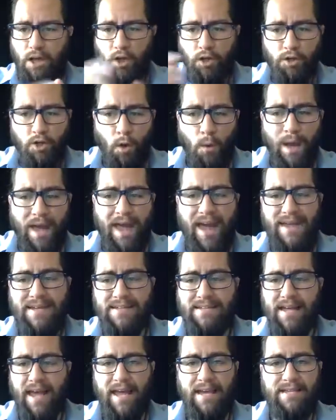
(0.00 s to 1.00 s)
go ahead
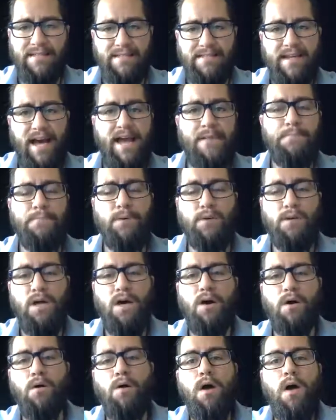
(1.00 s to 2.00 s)
and type
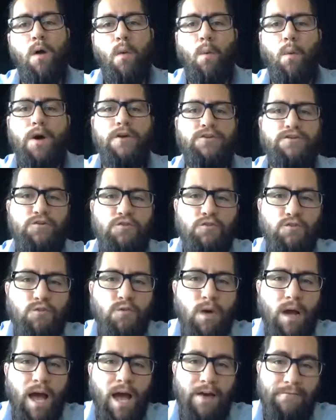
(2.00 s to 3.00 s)
below what you
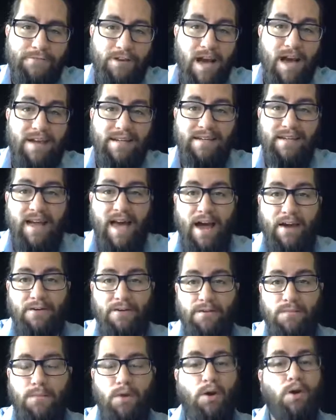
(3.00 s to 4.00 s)
have gotten out of
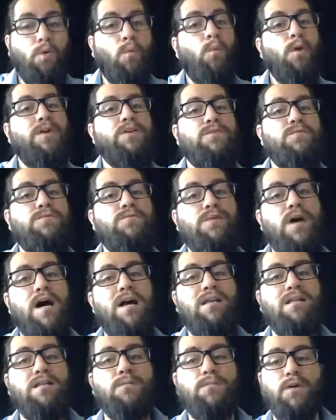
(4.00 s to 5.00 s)
the book or what you thought
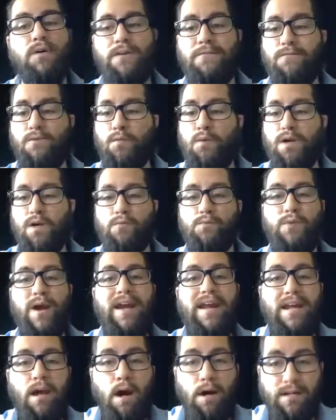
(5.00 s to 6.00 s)
of the book. If you want to
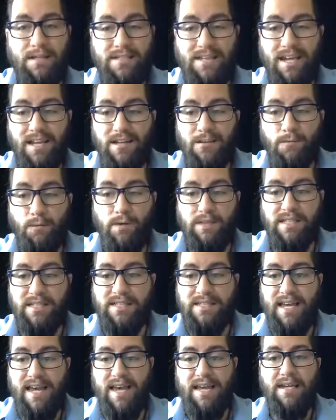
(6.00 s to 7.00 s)
rate it on a scale of 1 to
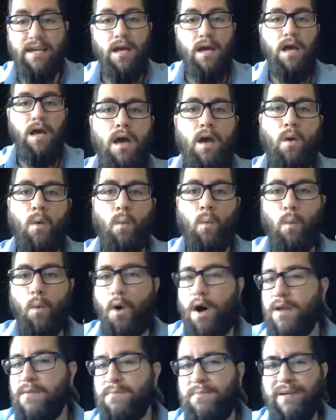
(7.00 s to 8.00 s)
10,
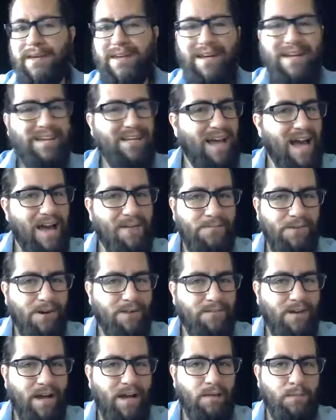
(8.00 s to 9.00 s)
1 being not very
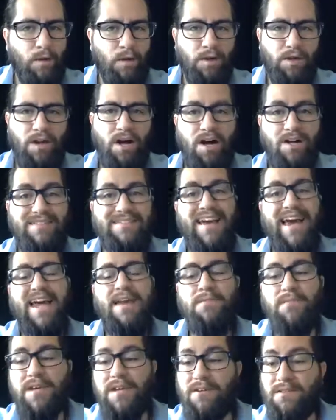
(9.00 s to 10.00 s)
valuable at all,
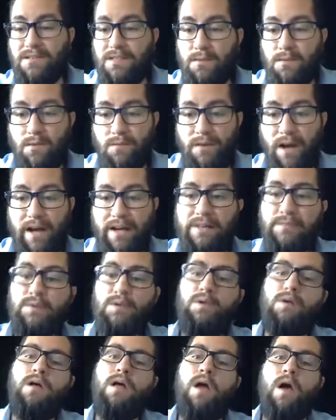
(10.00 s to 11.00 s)
10 being super
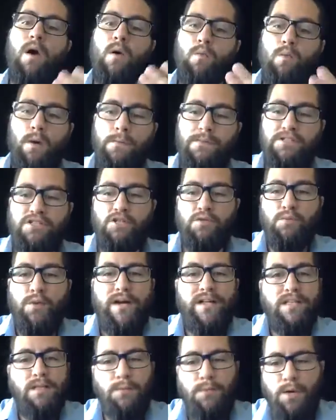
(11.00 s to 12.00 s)
valuable, what would you
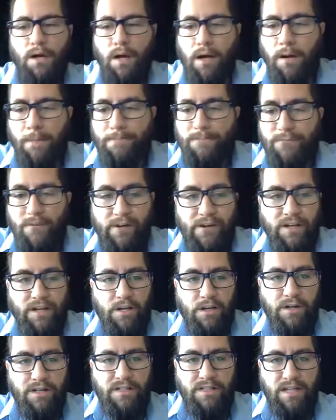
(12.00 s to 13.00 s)
rate the book? Very
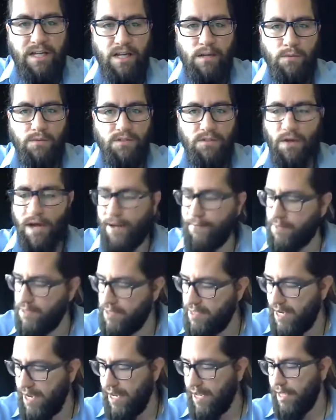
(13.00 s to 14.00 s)
curious to hear what you have to
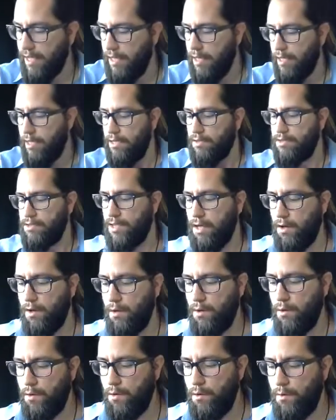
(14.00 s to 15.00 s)
say.
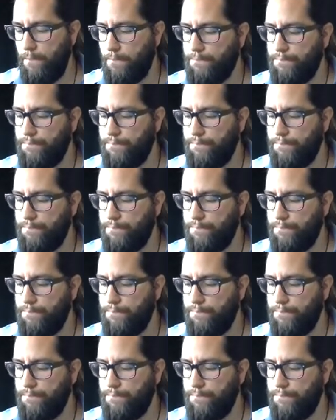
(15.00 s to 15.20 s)
So,